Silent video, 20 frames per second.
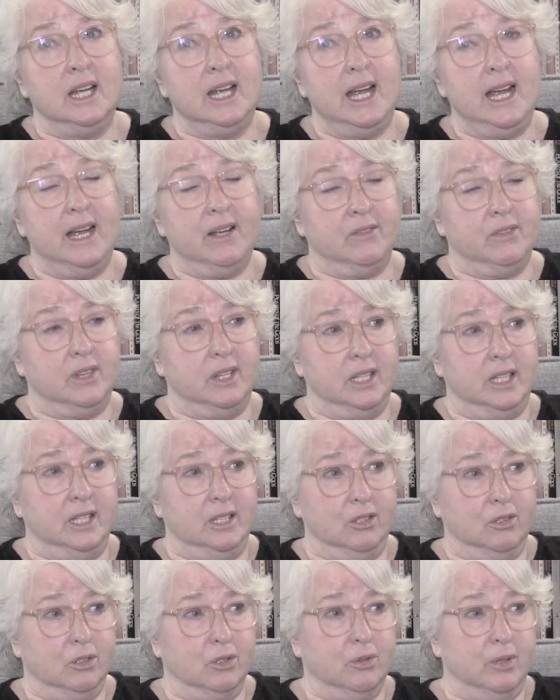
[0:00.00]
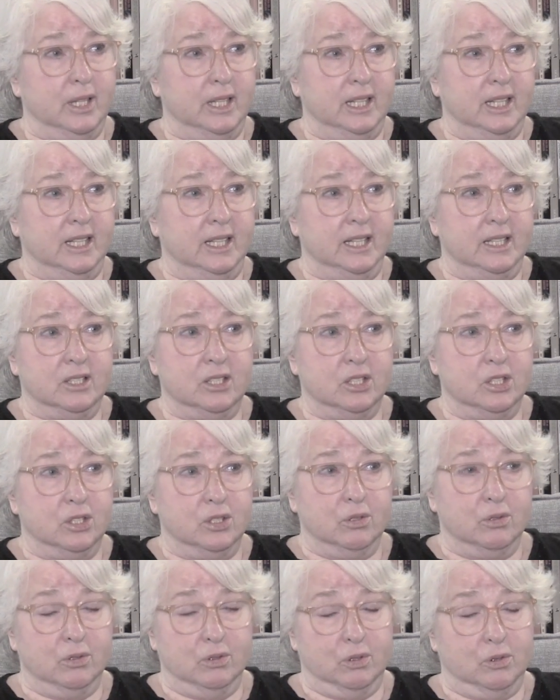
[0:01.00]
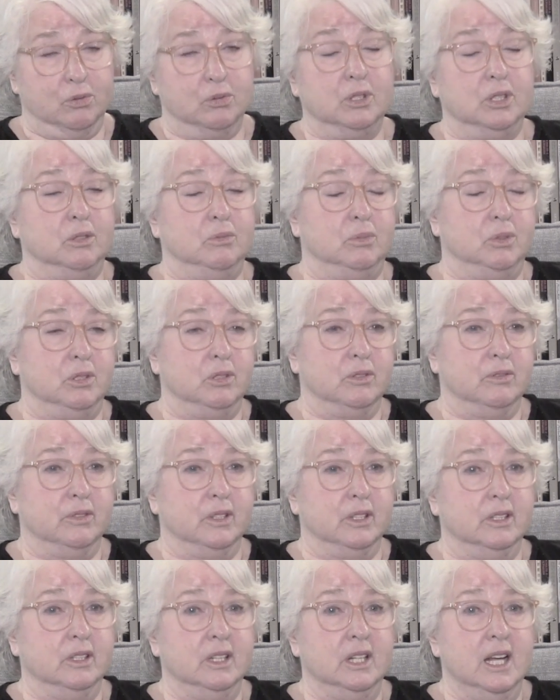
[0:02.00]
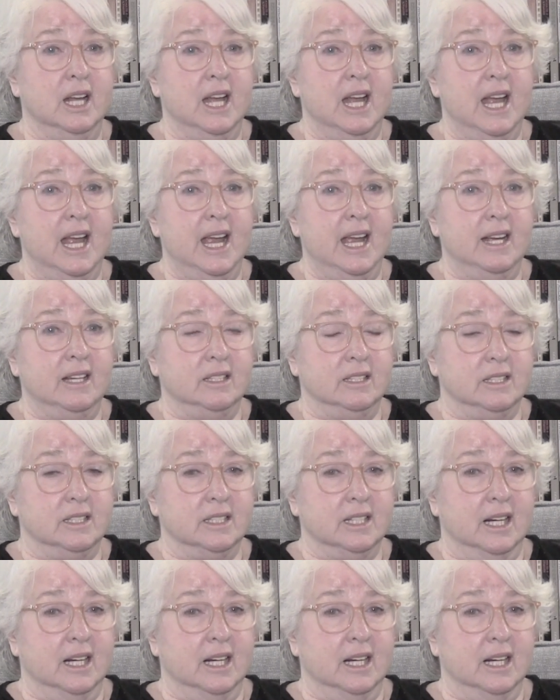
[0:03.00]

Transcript: at the Ukrainian Institute. It was really beautiful, and